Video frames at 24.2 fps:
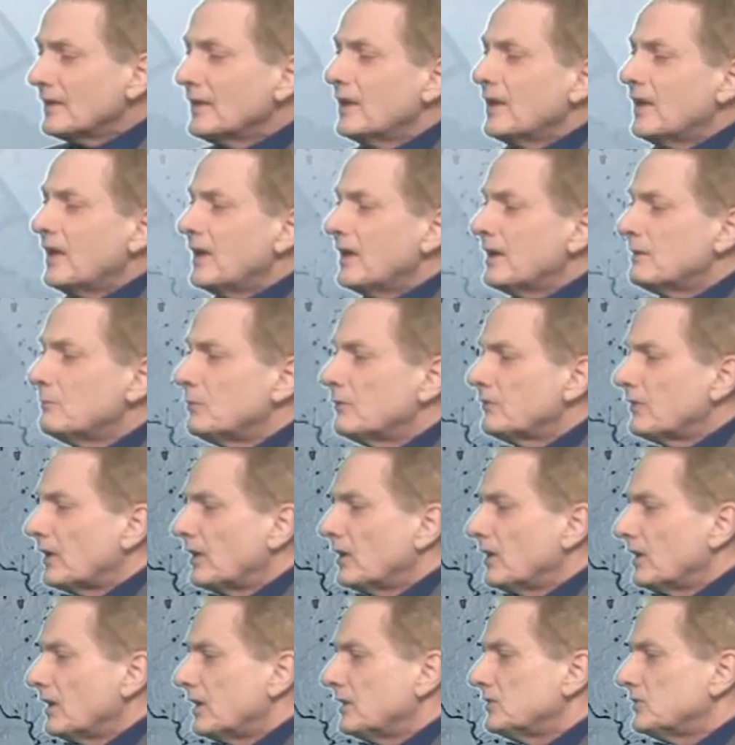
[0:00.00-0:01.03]
And moving
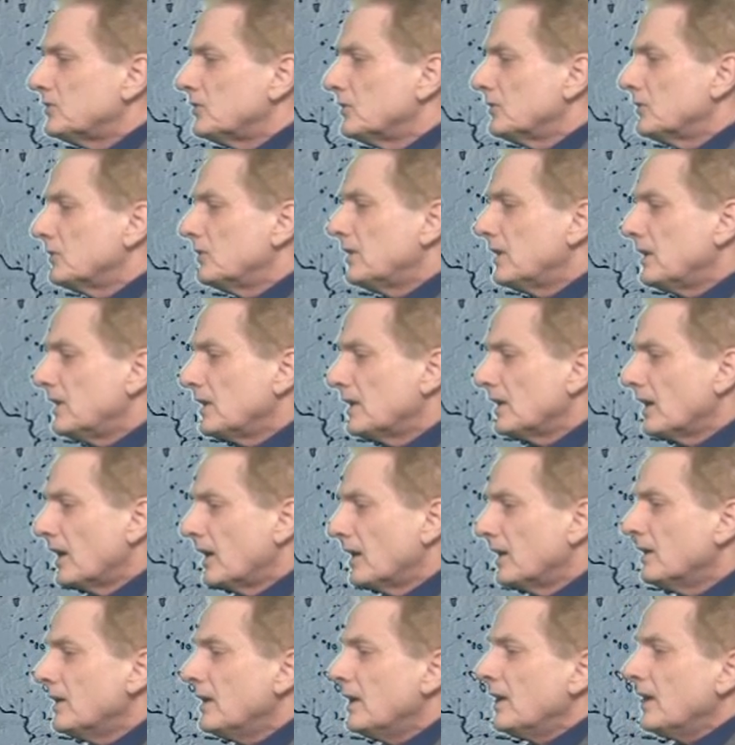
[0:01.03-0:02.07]
on to
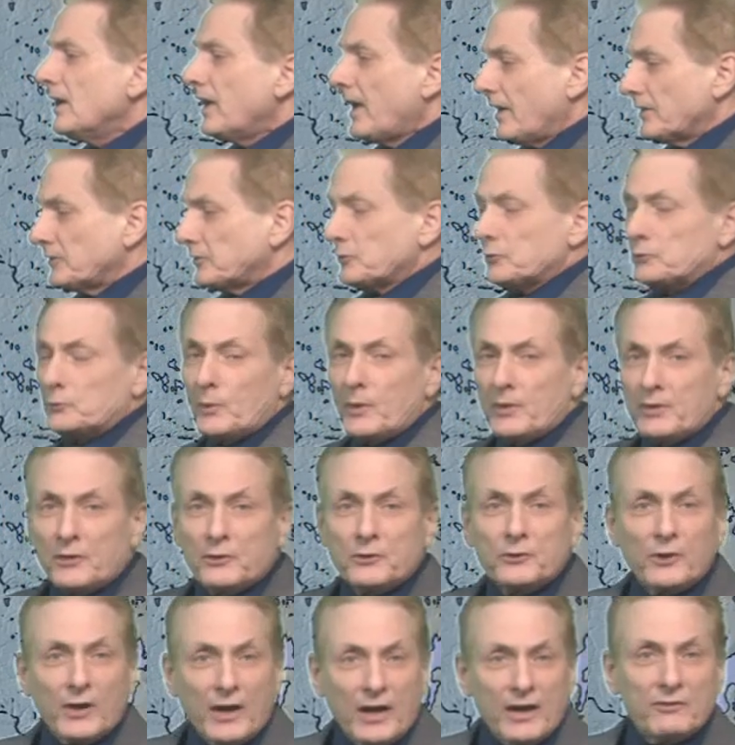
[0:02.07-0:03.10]
the hazardous weather
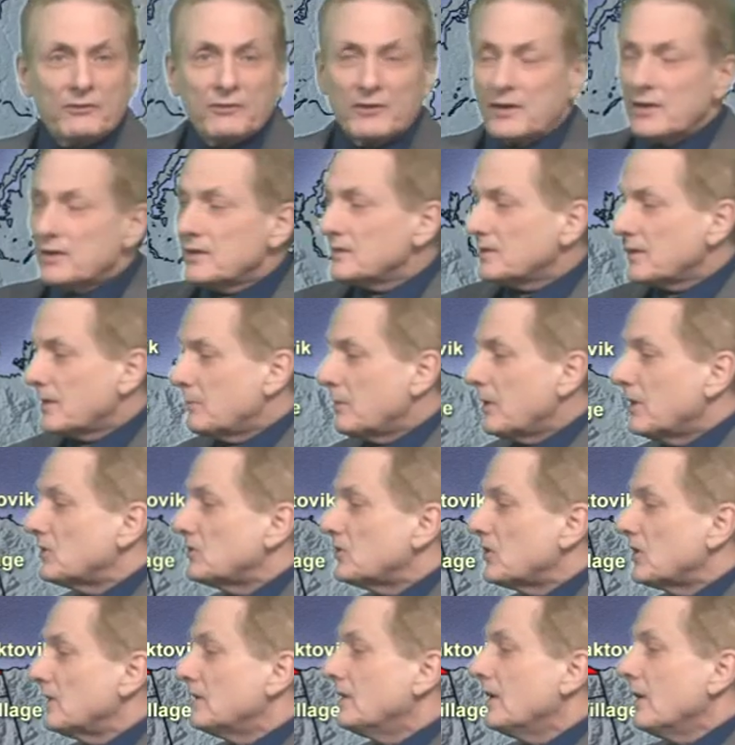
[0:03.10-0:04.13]
graphic, as I
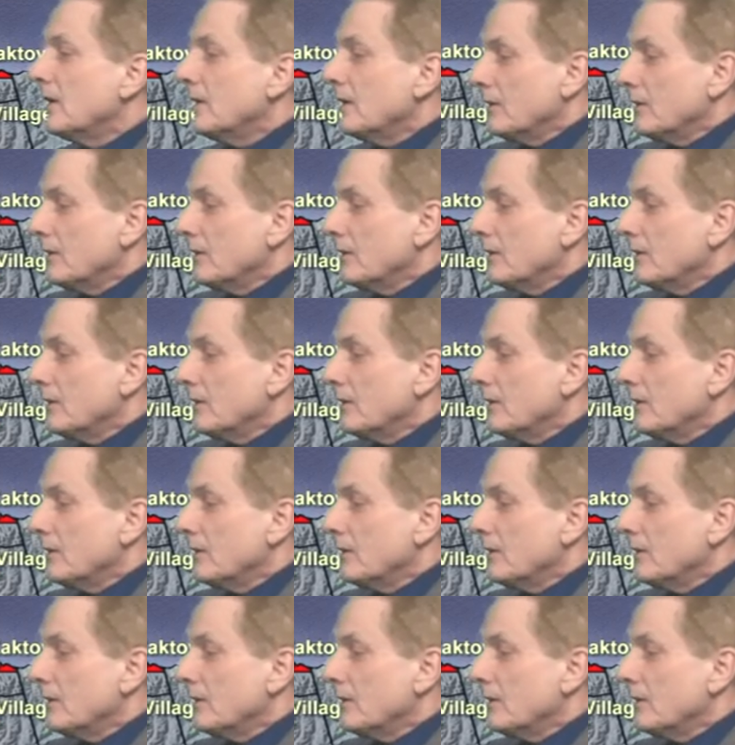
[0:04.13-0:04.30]
mentioned,